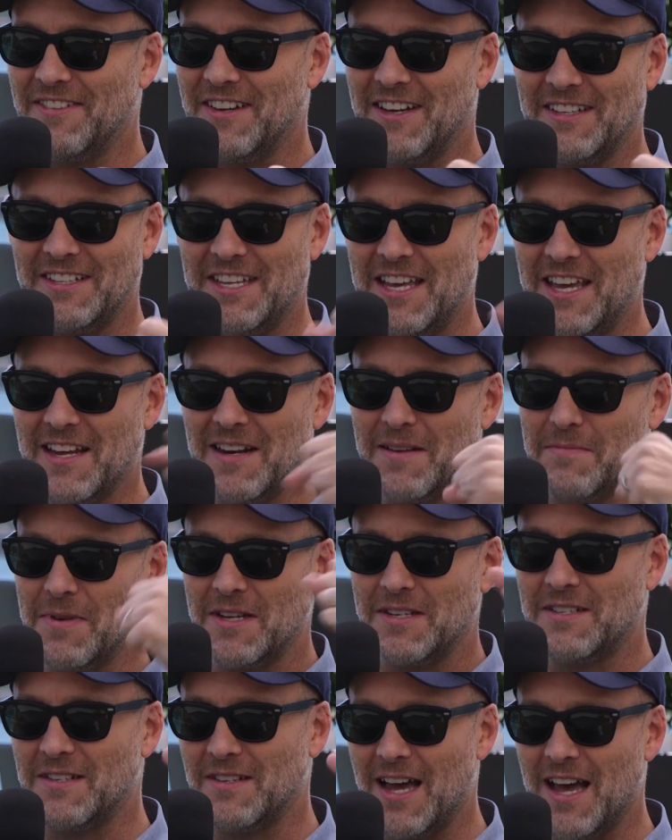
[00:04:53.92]
uh, taken a
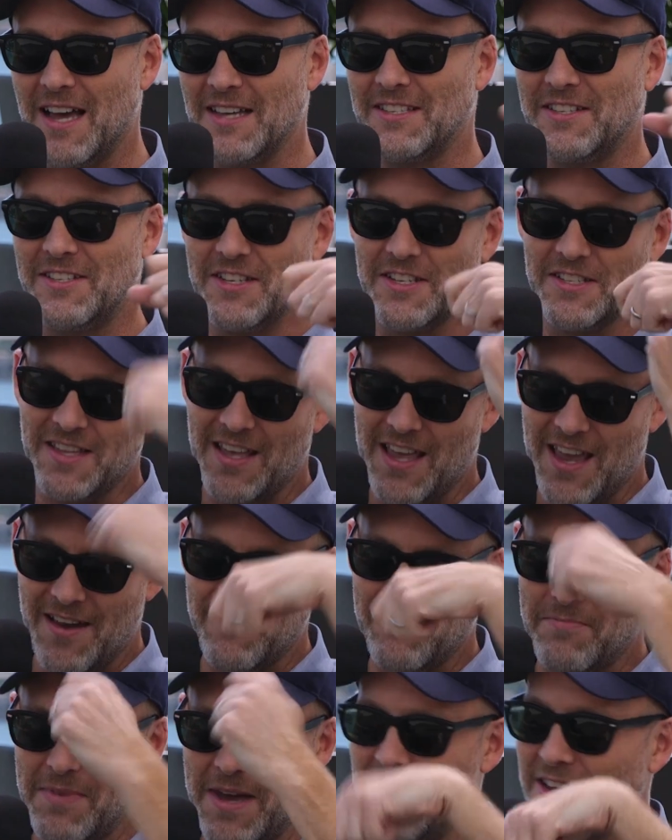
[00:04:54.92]
bunch of hostages and they
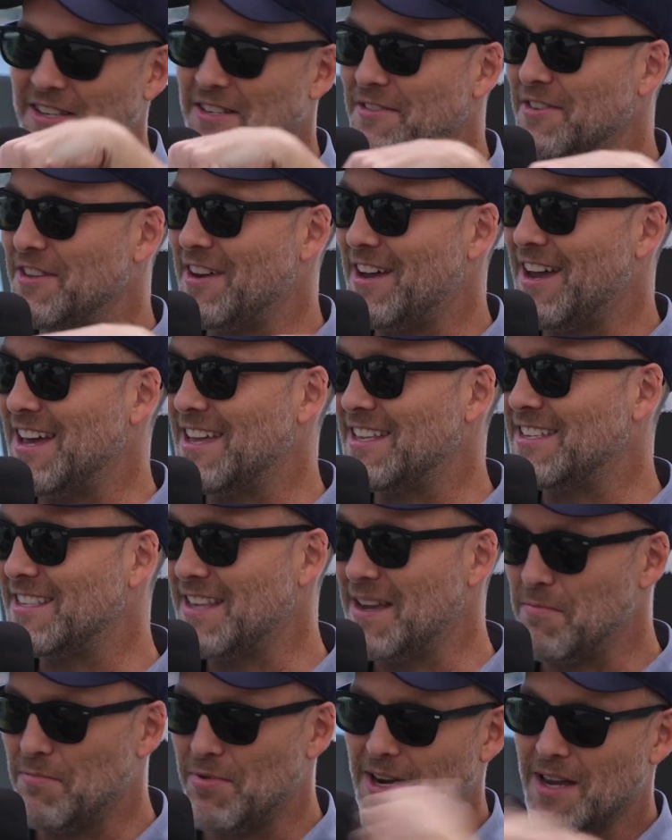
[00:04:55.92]
have bags over their heads and
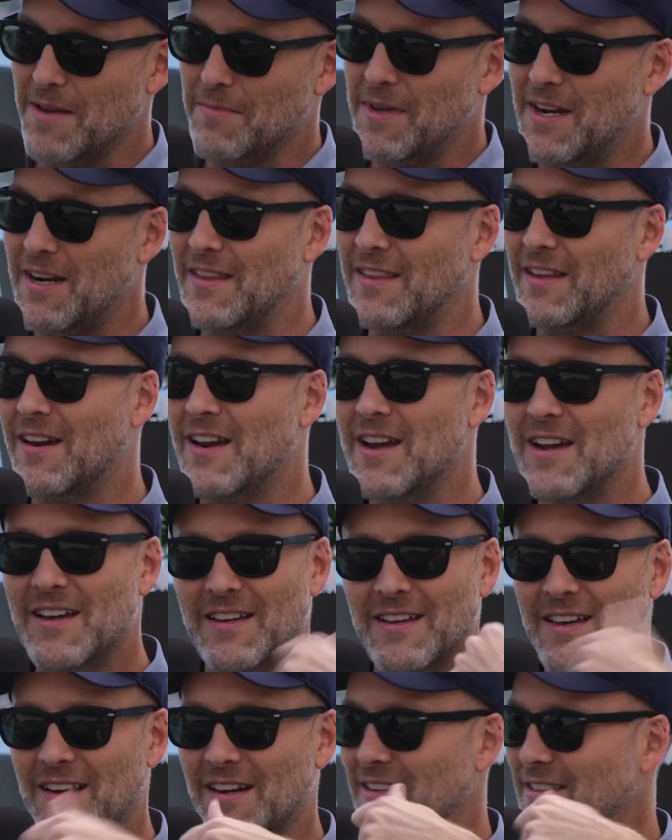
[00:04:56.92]
they bring them in and they're
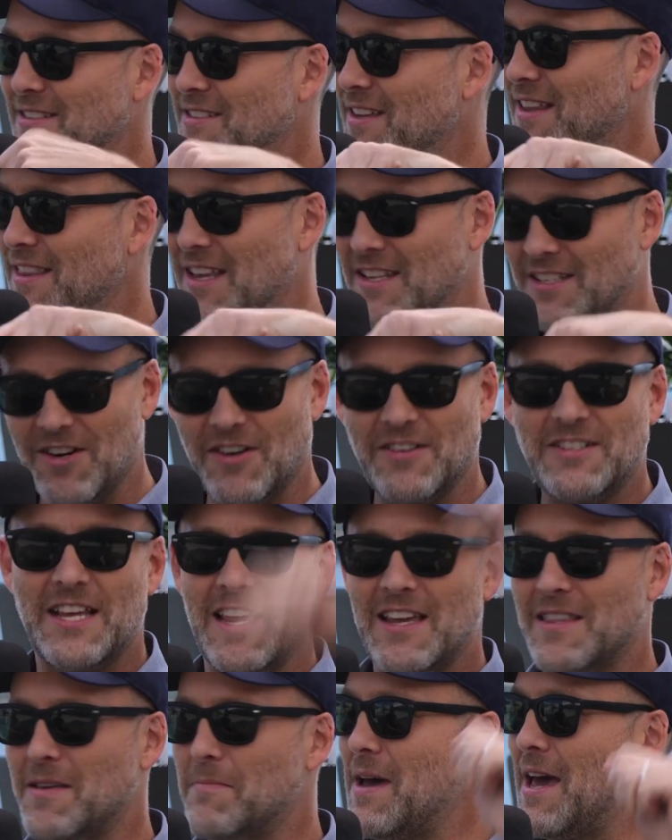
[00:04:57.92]
gonna, and they start
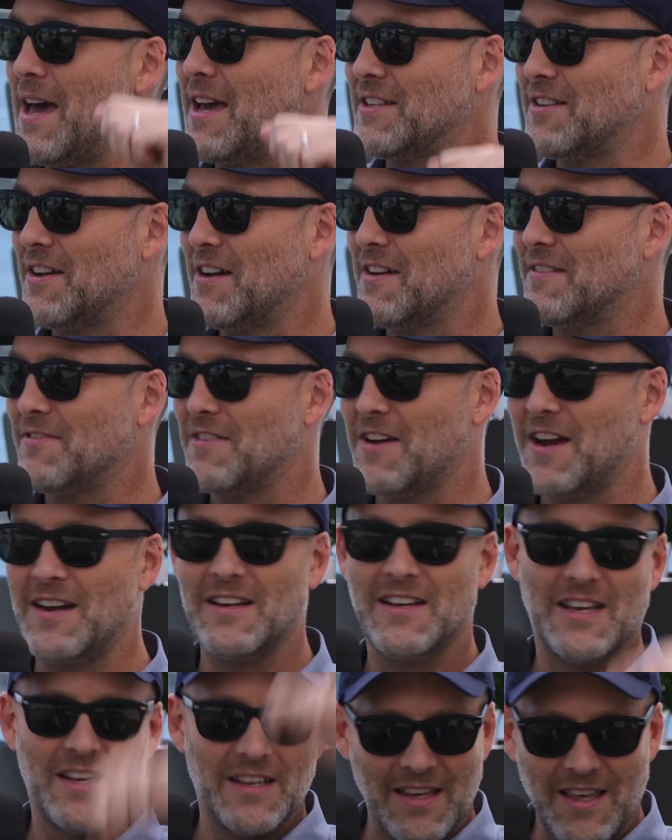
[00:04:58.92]
taking the bags off,
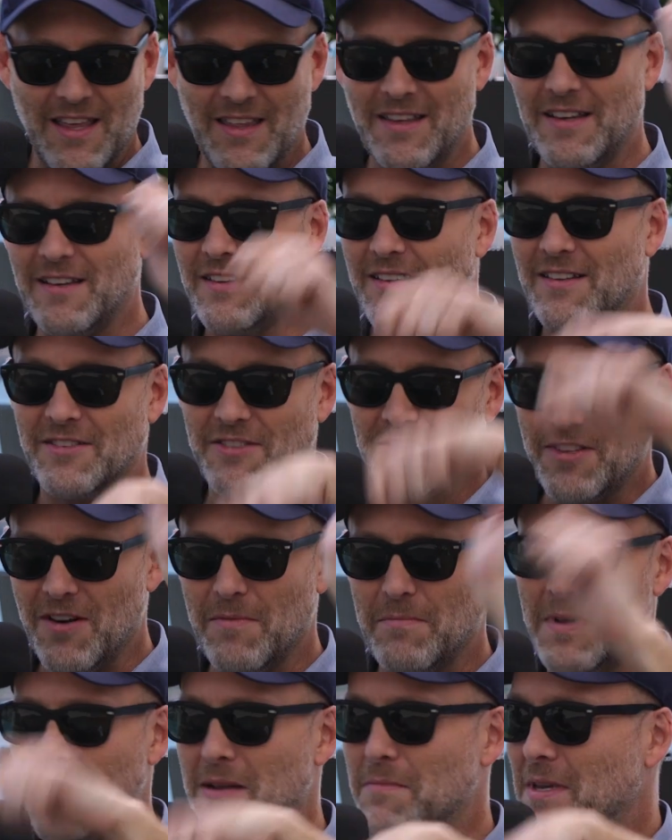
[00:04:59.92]
right? And, they, and they're
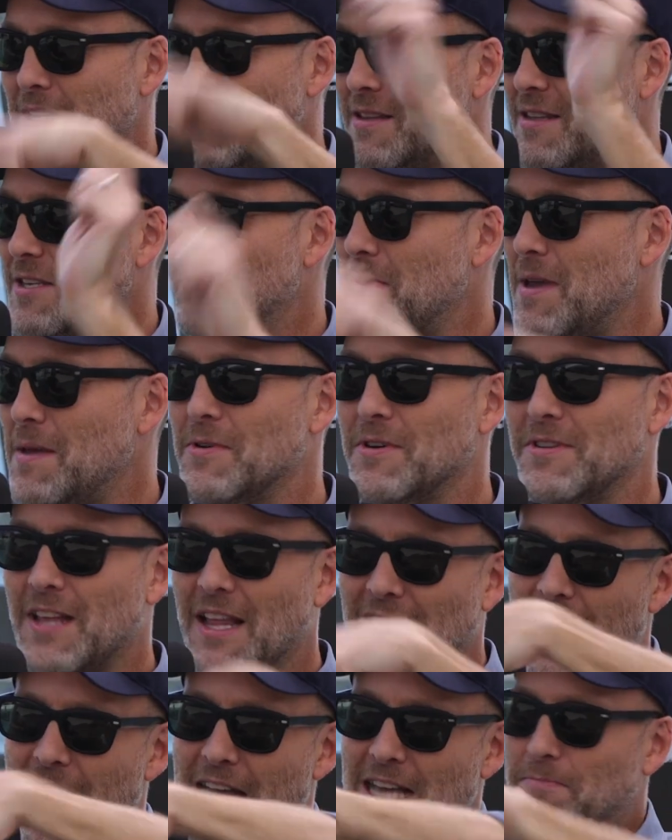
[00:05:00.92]
starting being mean to these people and
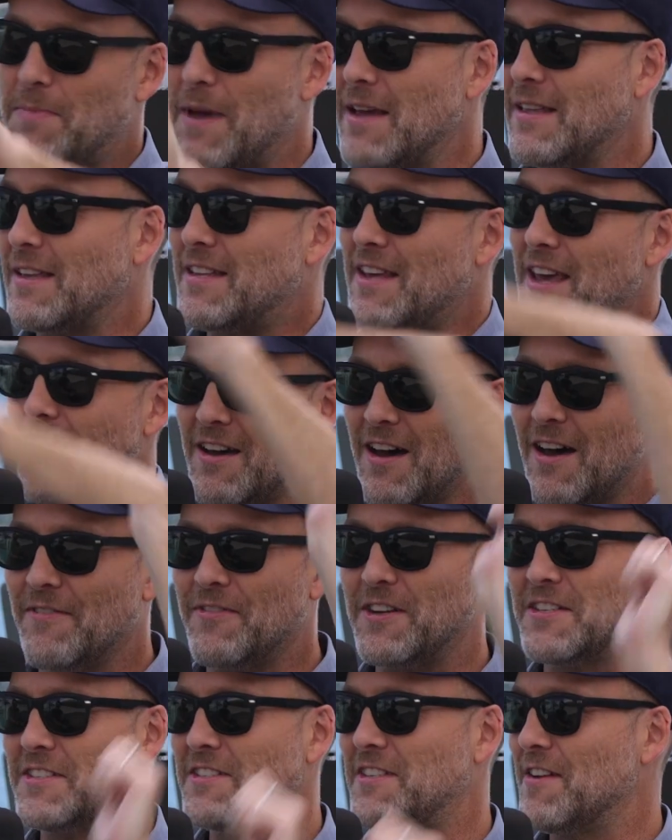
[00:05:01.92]
the last bag they take
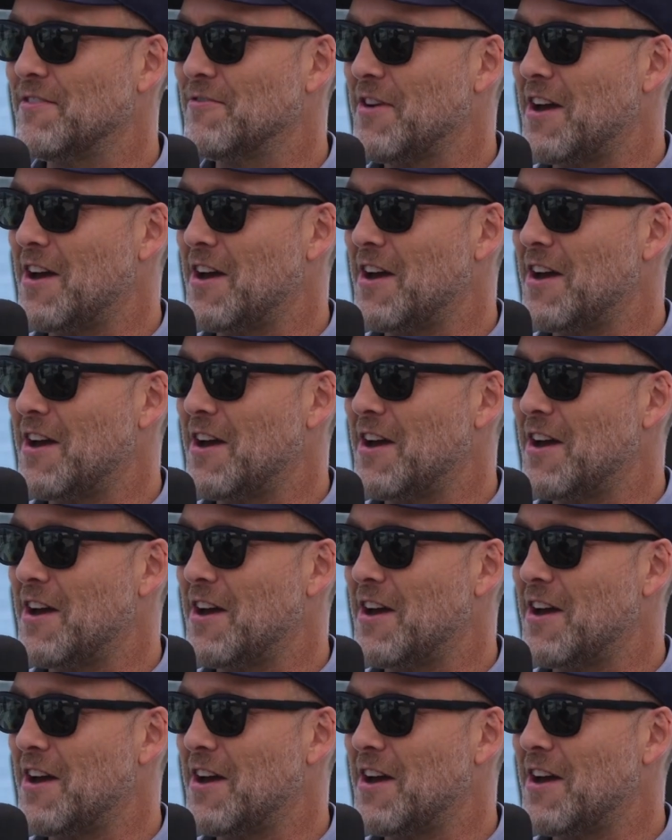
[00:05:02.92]
off and it's Steve